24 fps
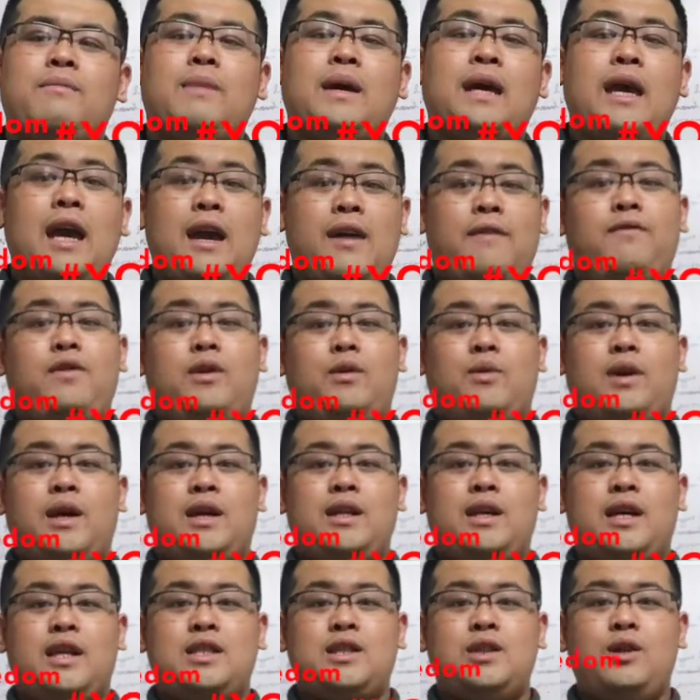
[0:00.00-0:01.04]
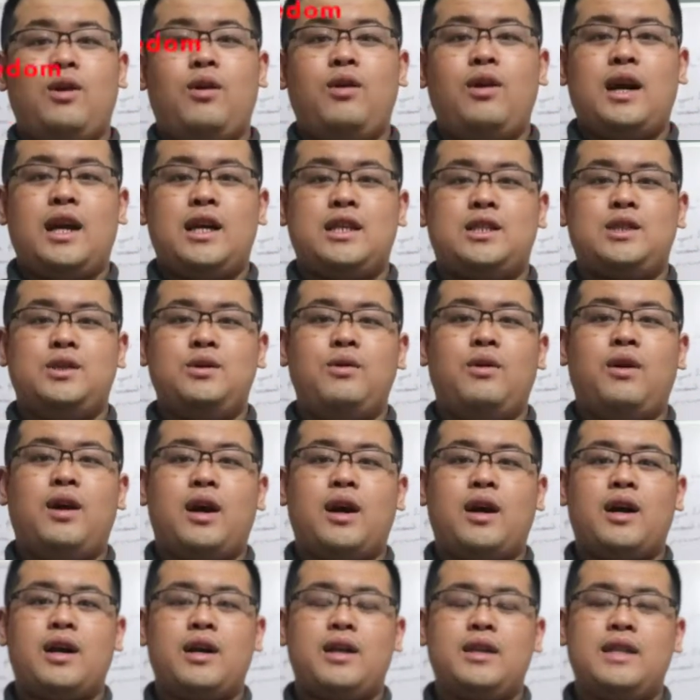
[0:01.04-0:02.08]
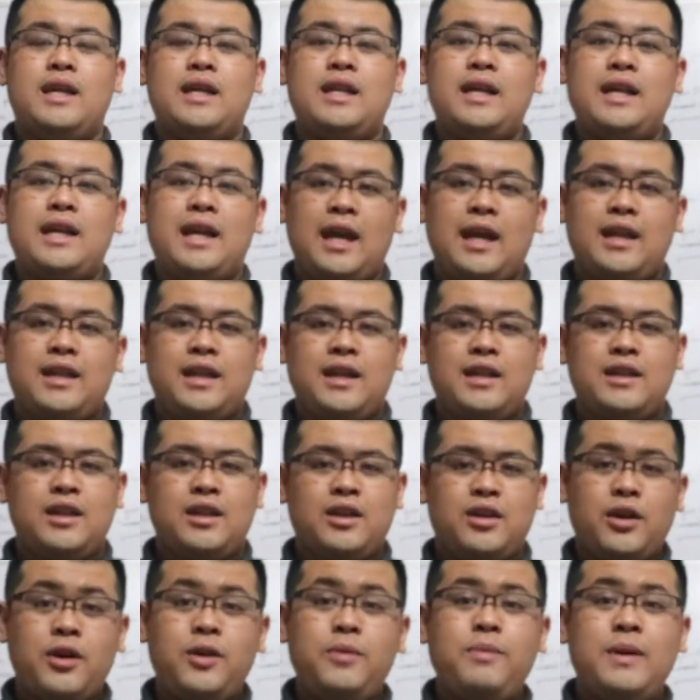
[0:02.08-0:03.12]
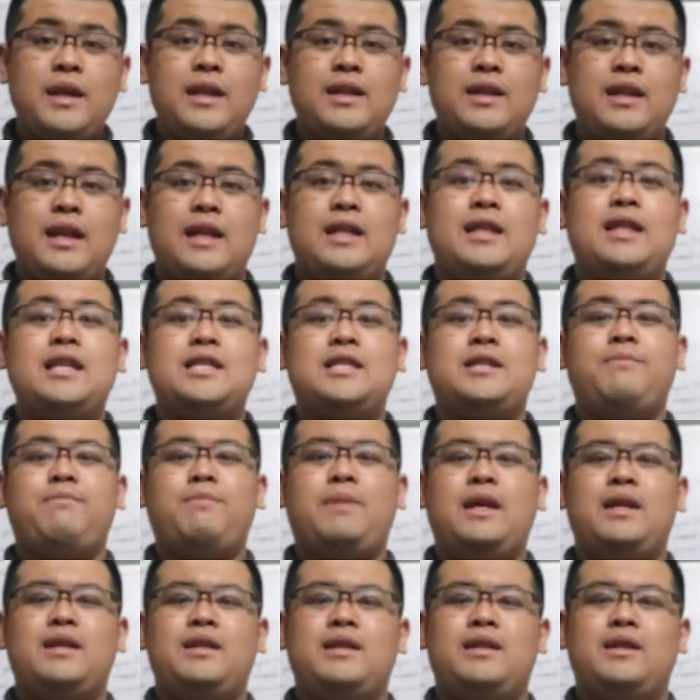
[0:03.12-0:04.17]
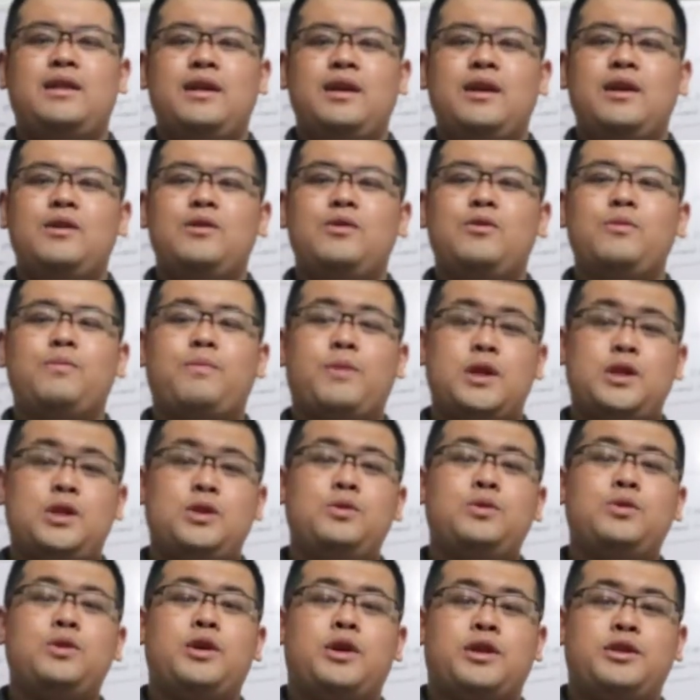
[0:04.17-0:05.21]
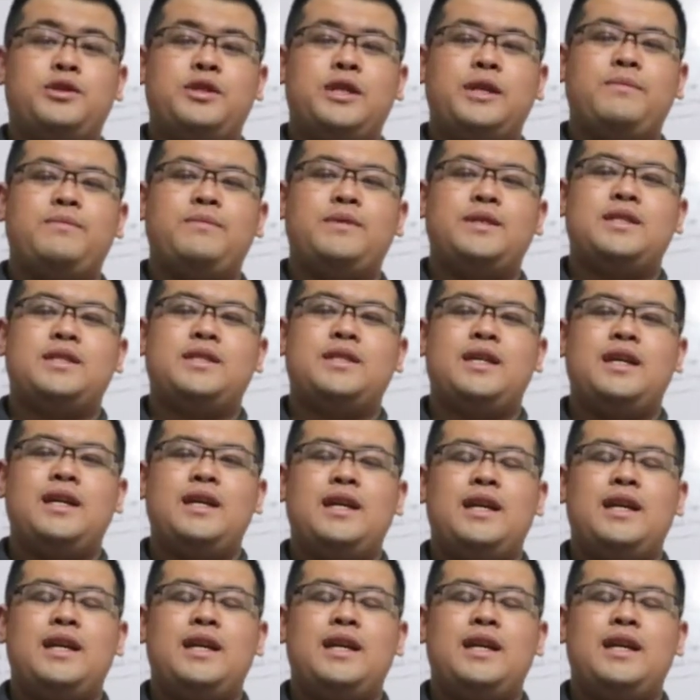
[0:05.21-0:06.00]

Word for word: by everyone as long as you are dedicated, determined, and disciplined to pursue your dreams.